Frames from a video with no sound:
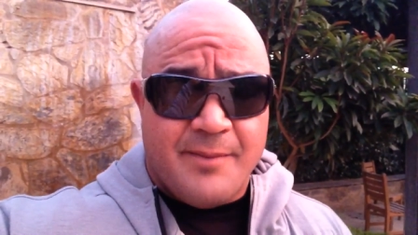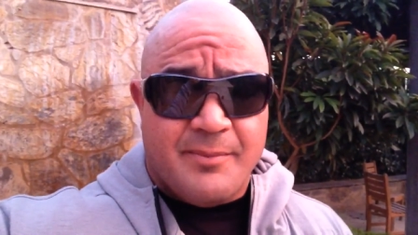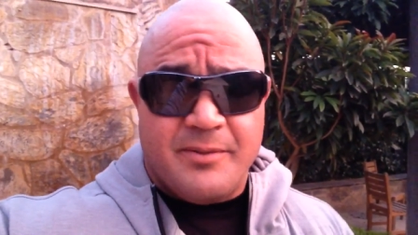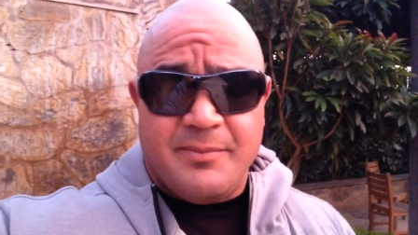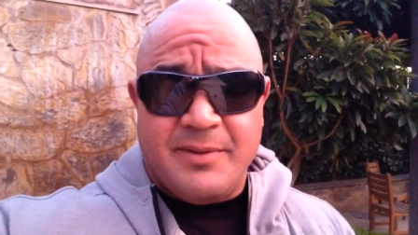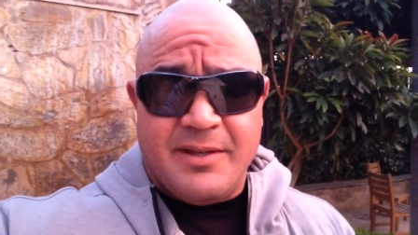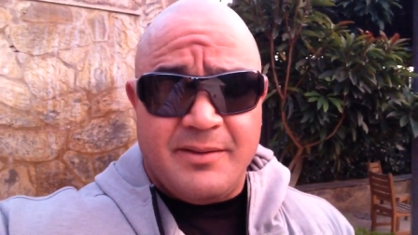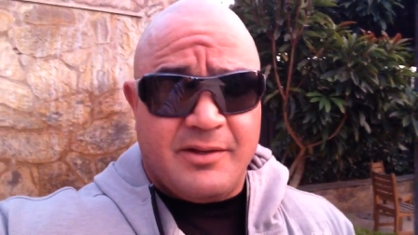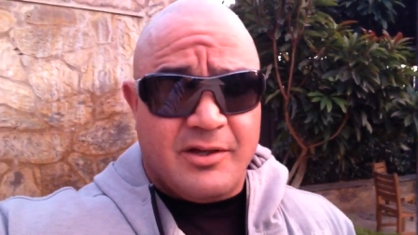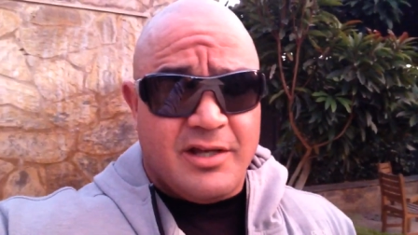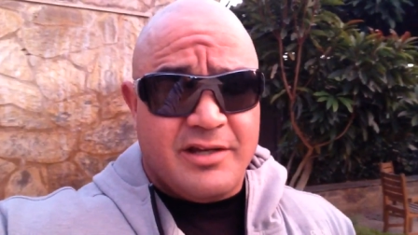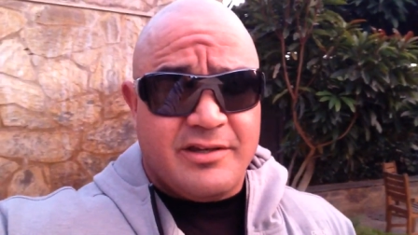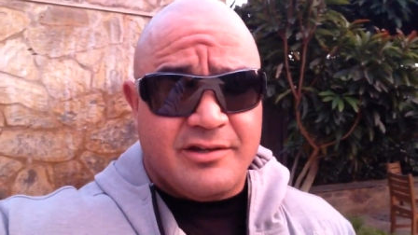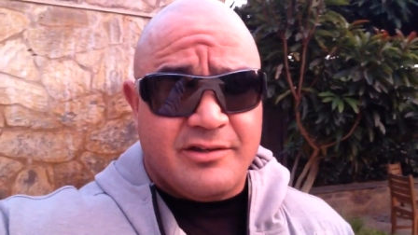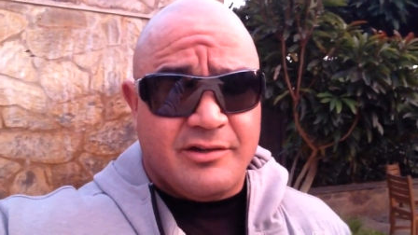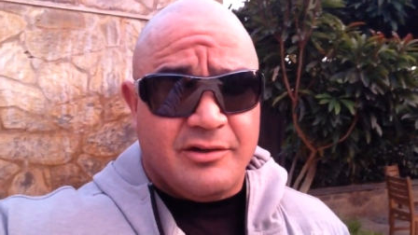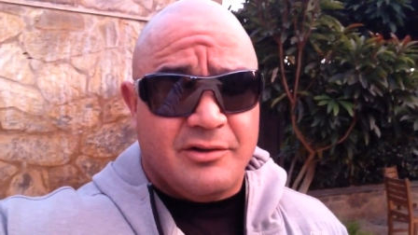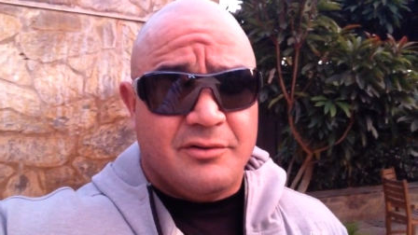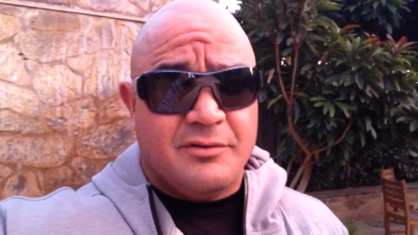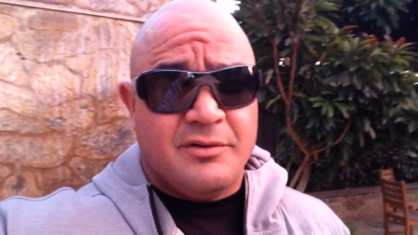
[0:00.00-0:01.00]
But it'd be good to
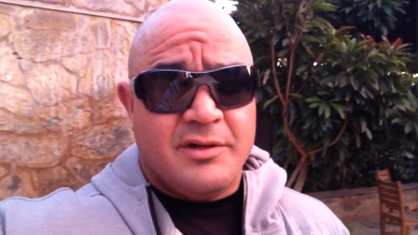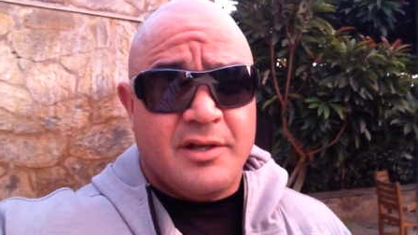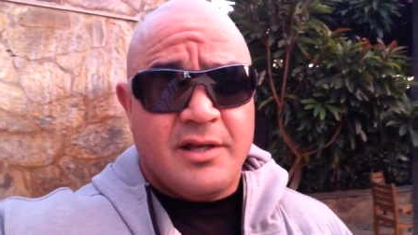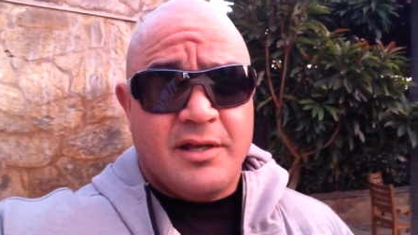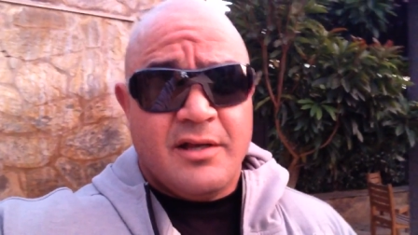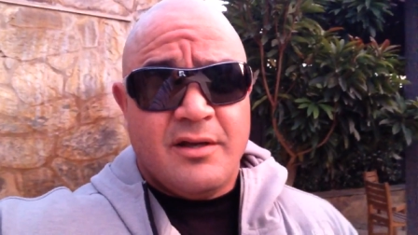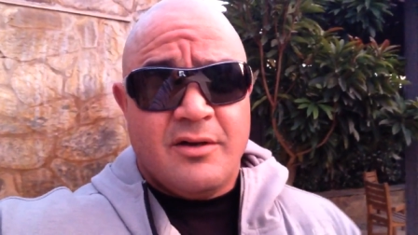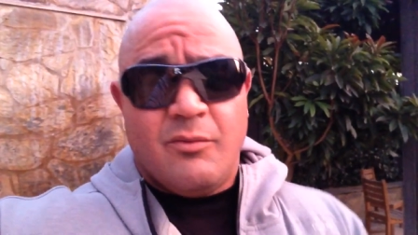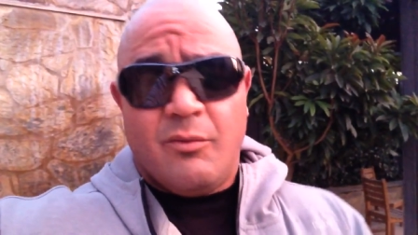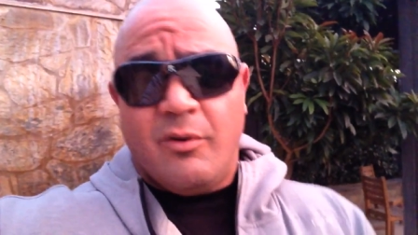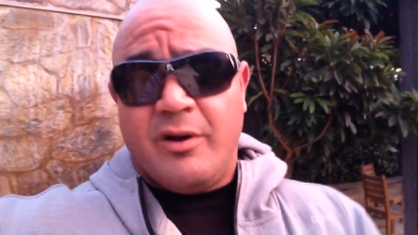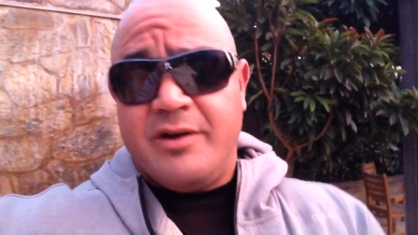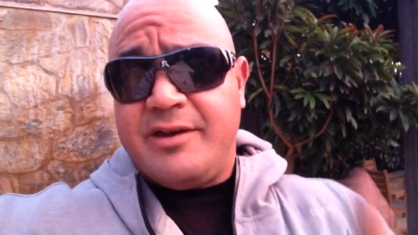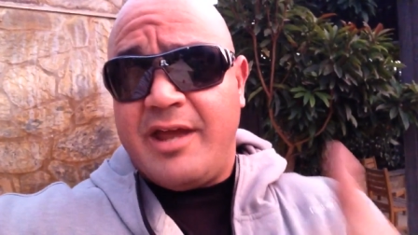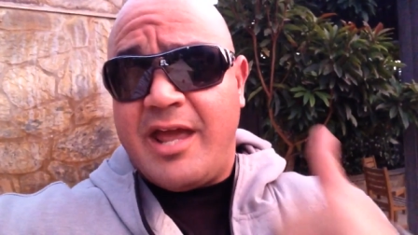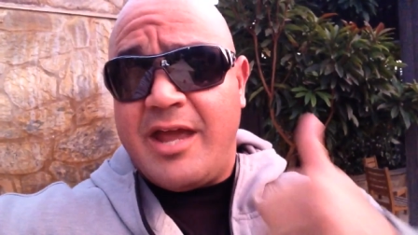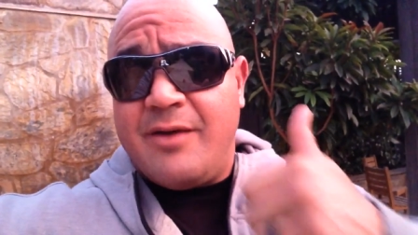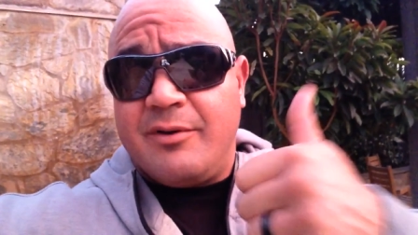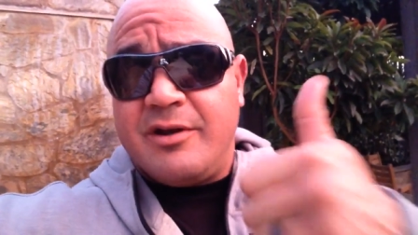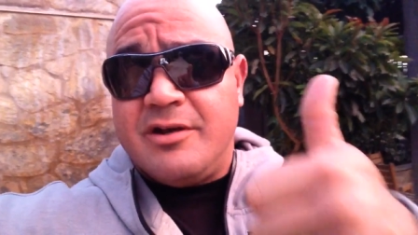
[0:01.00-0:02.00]
do one
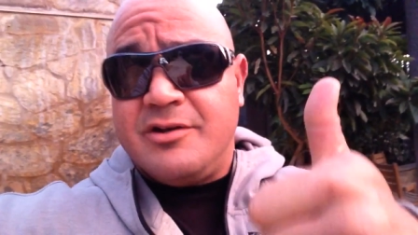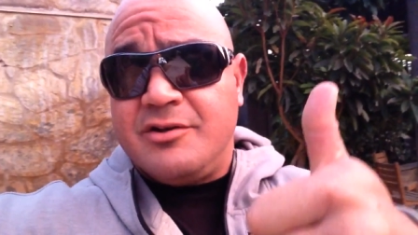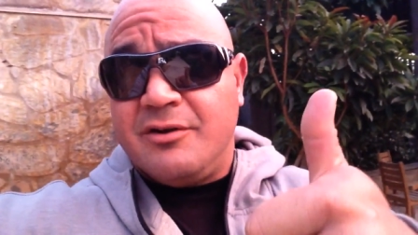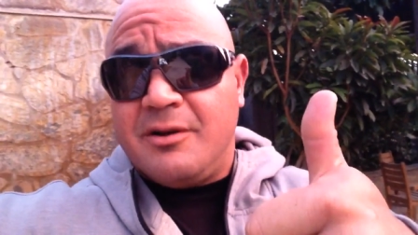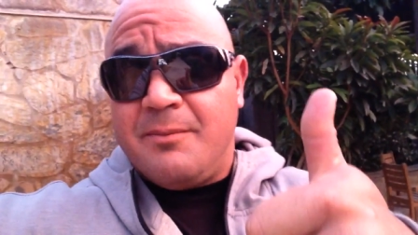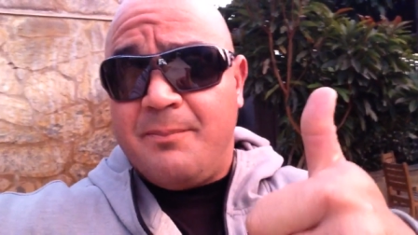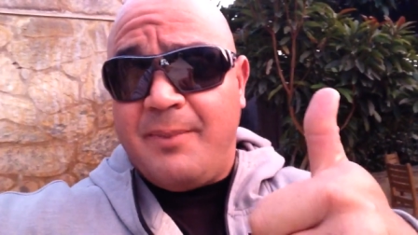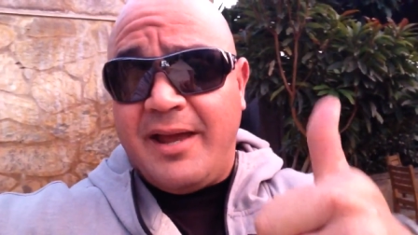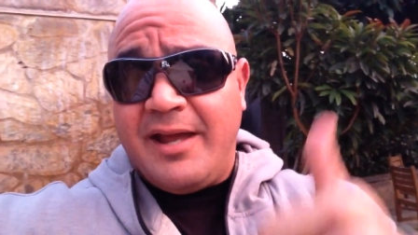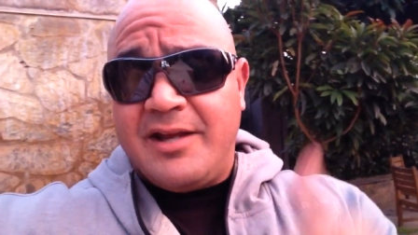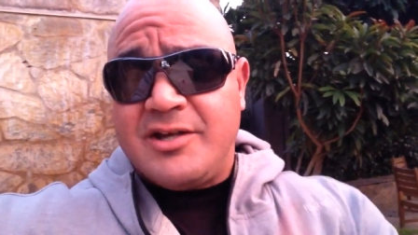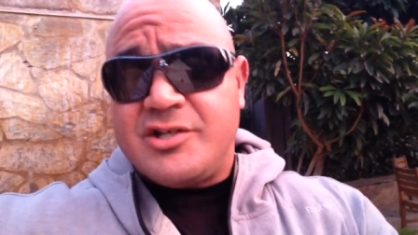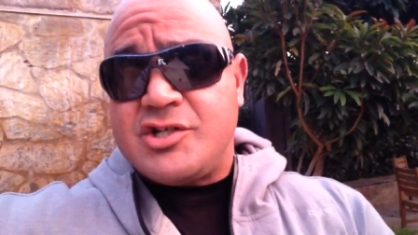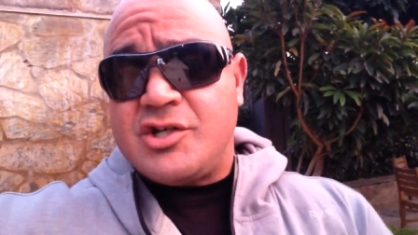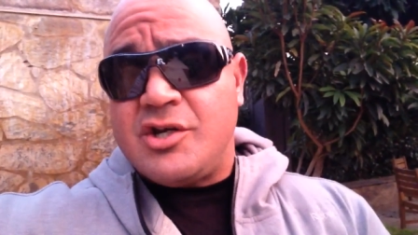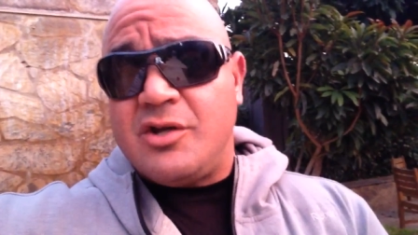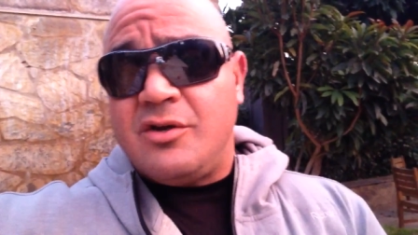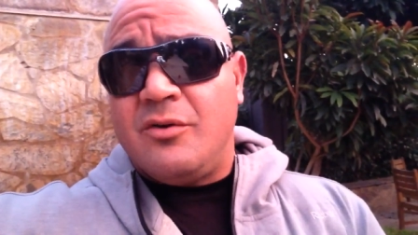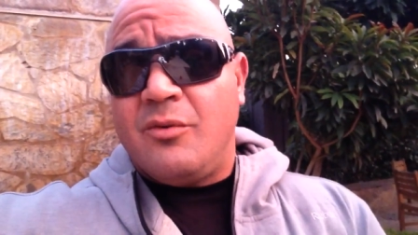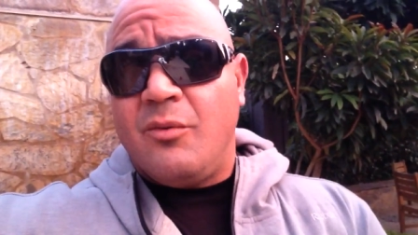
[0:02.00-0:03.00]
day where you're doing a
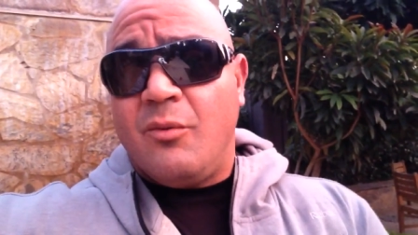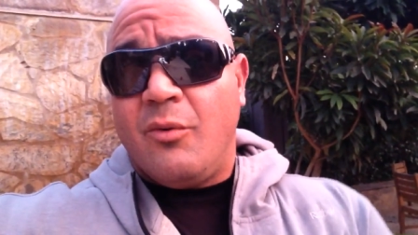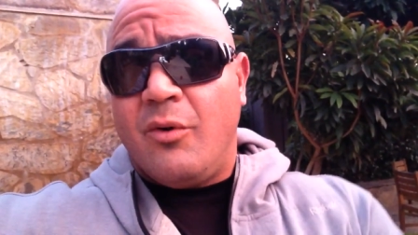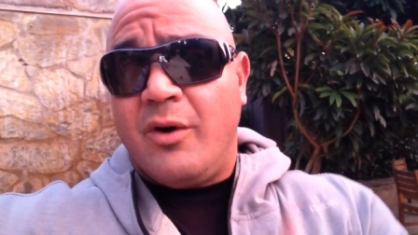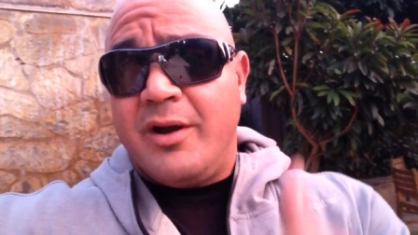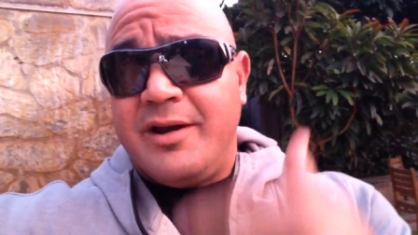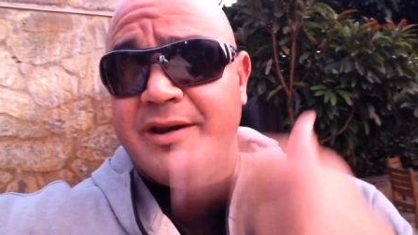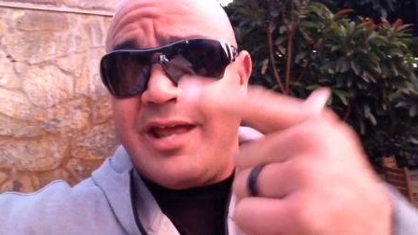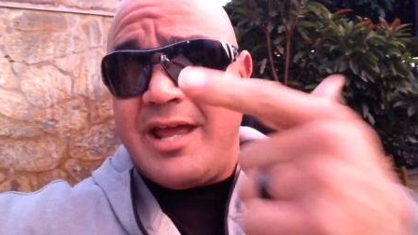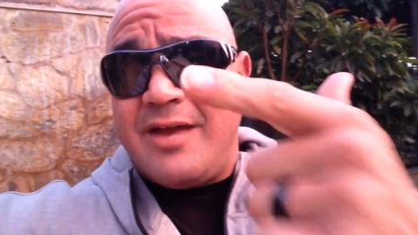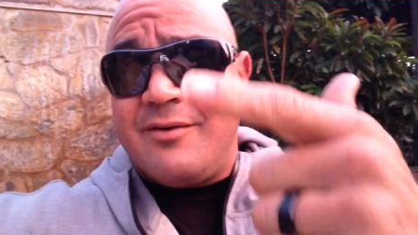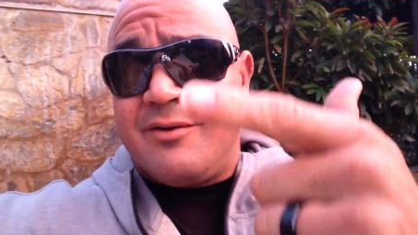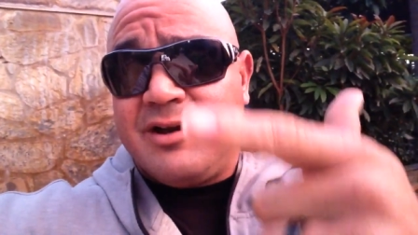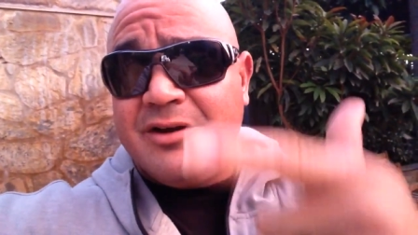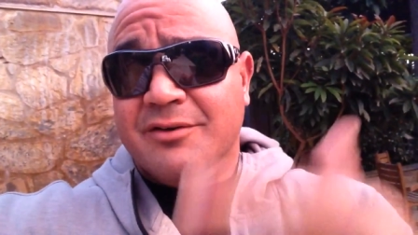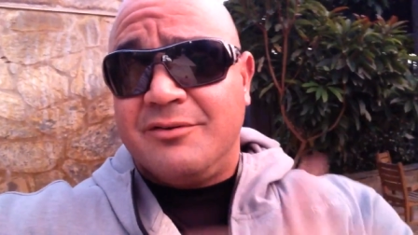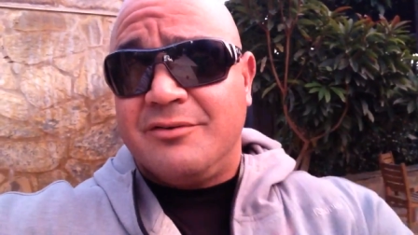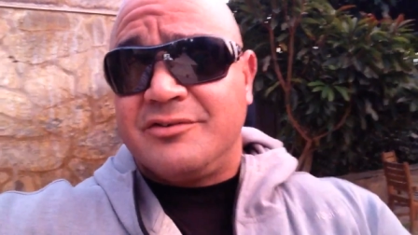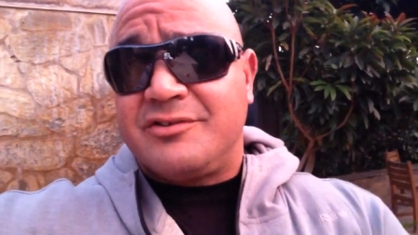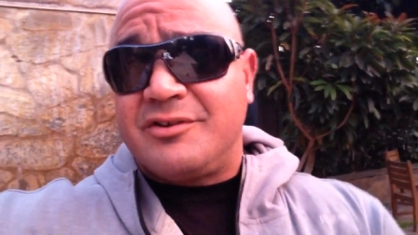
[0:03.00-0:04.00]
bench, one day where
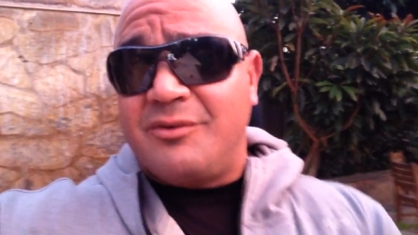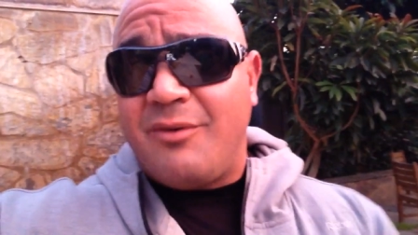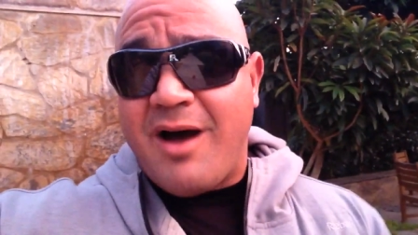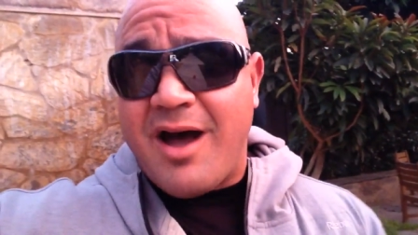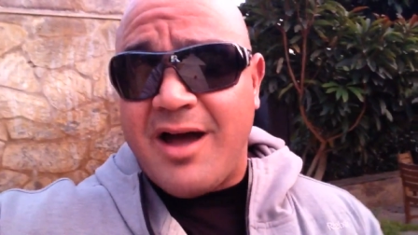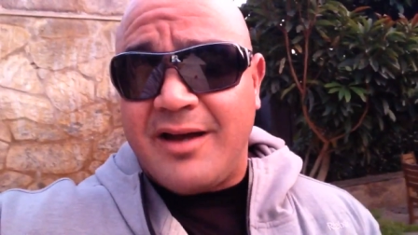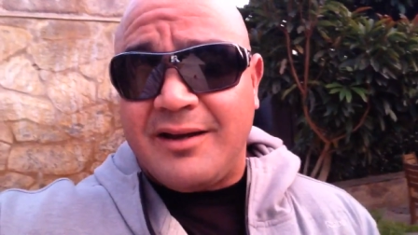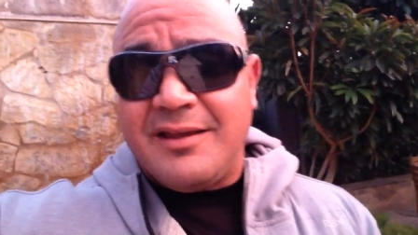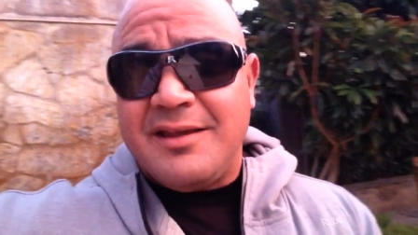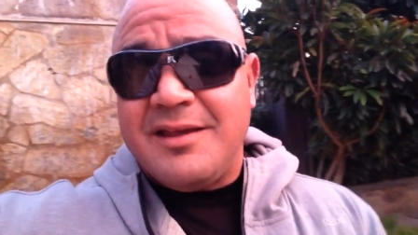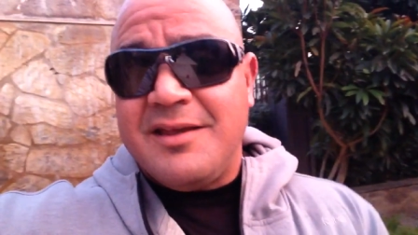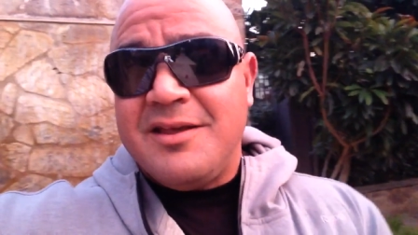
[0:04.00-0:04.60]
you're doing a squat,